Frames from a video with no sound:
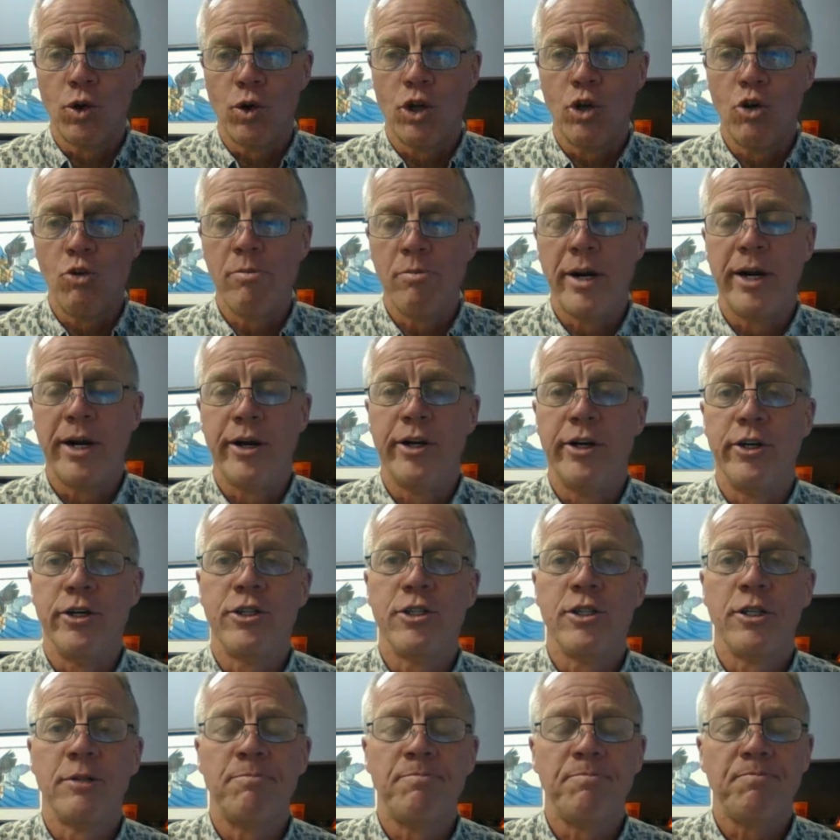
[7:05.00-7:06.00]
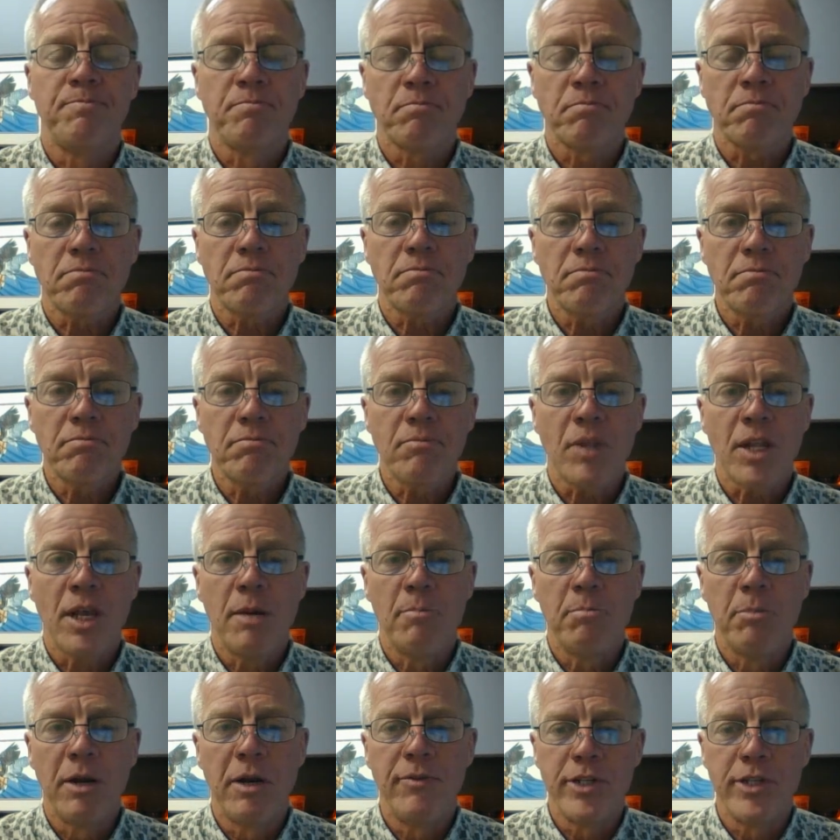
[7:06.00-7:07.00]
low barriers?
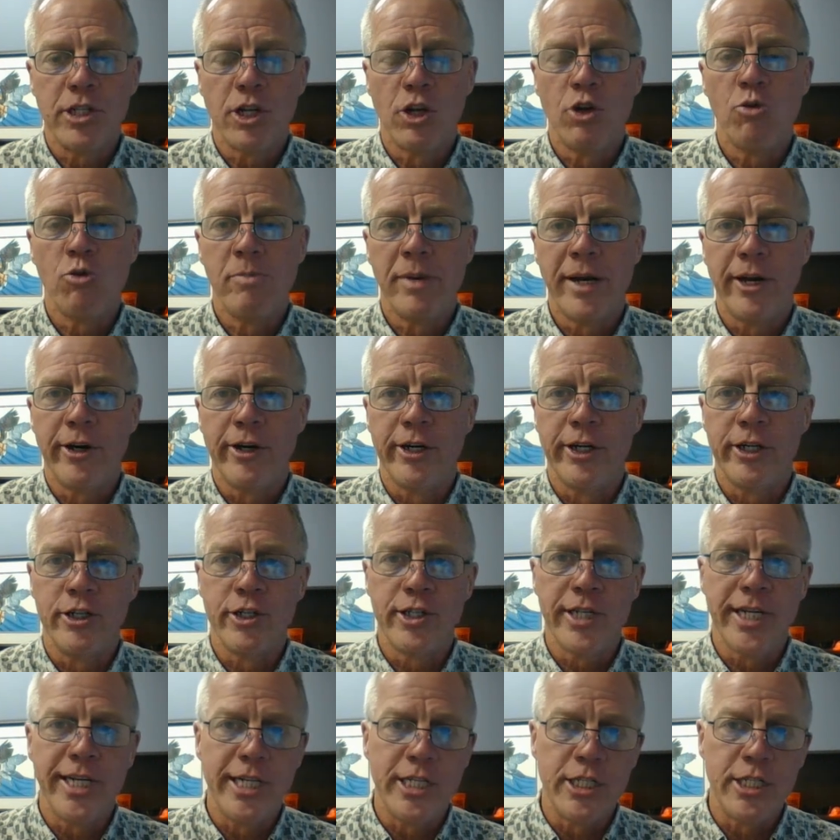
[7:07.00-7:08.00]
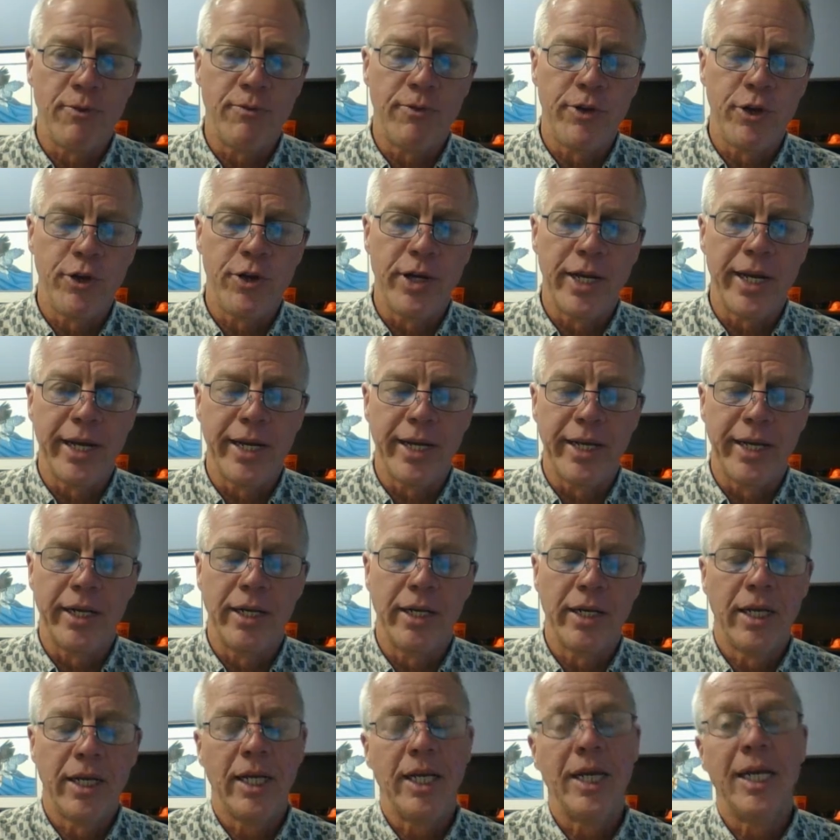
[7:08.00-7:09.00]
But if it's low barriers, easier for you to get in,
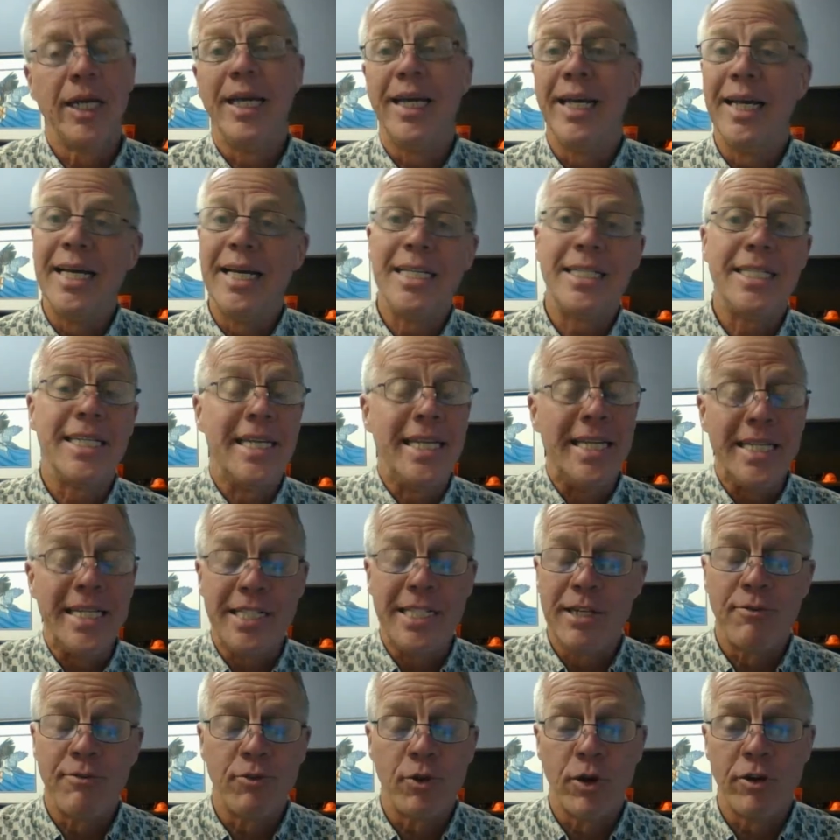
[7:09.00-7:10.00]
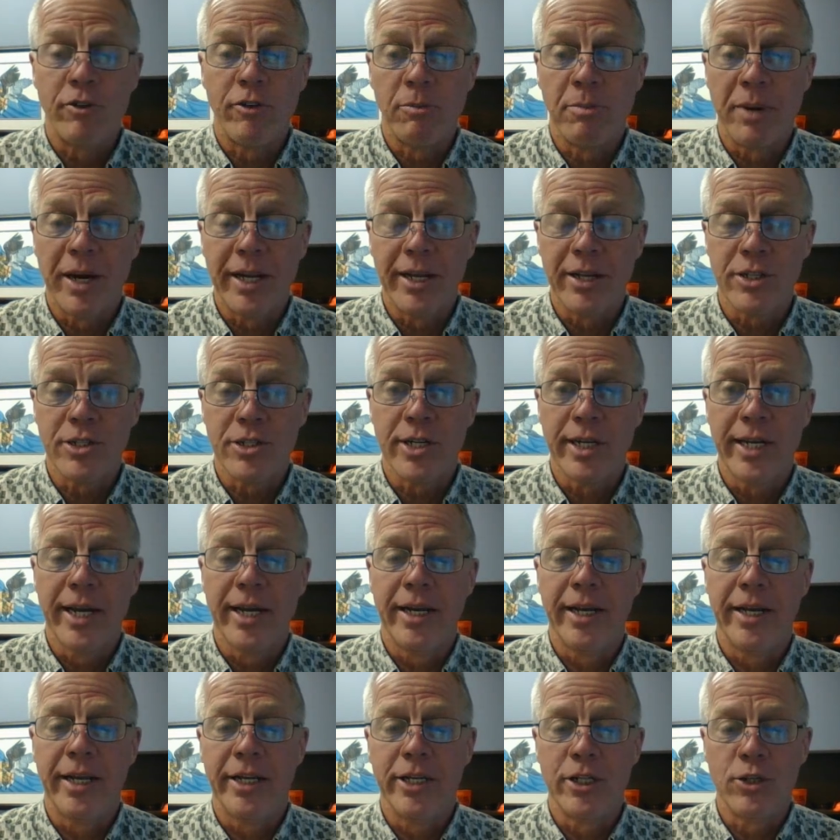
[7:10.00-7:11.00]
it's easy for everybody else to get
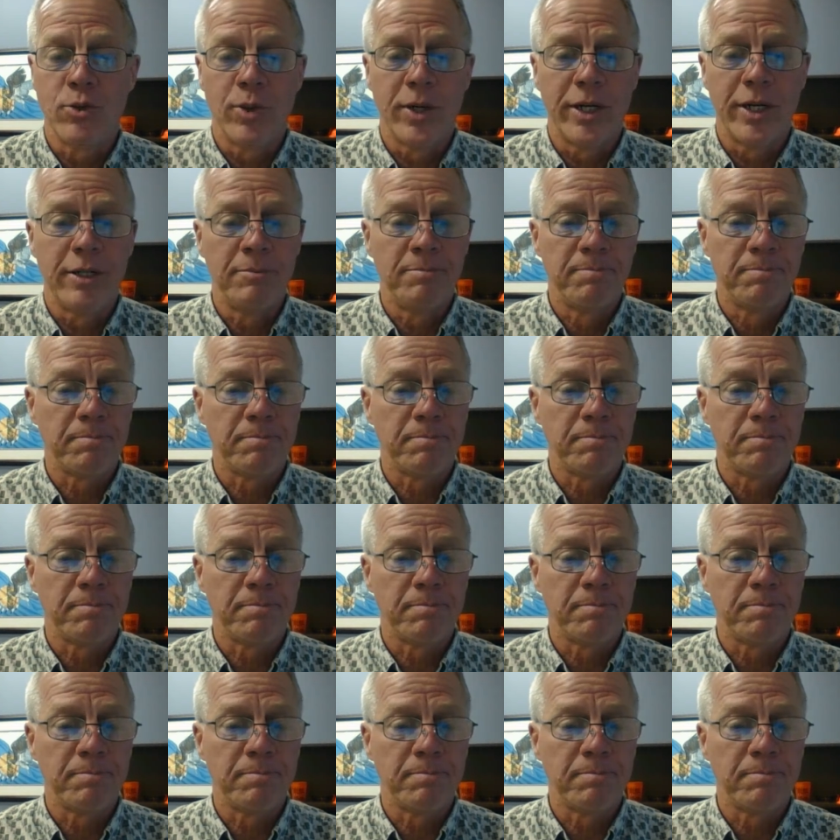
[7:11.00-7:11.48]
in as well.